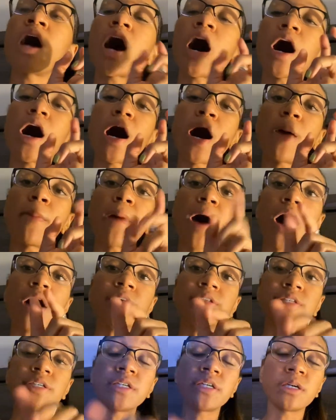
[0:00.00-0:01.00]
Um, I'll
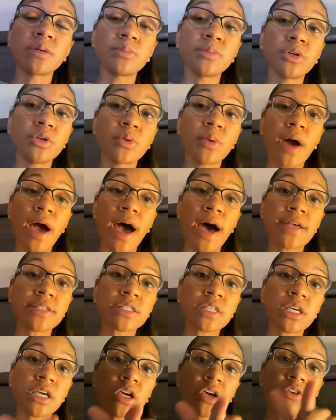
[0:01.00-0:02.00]
DM you
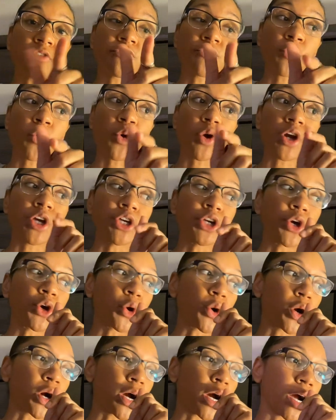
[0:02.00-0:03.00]
asking for
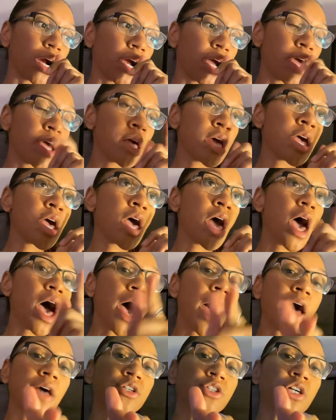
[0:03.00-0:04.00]
your
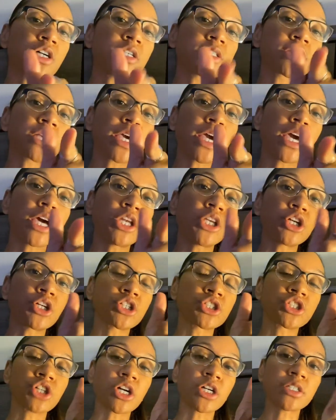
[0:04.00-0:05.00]
address and your
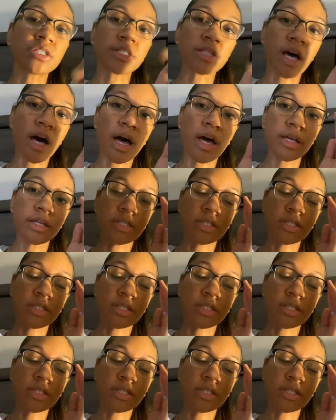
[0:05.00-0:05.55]
shirt size.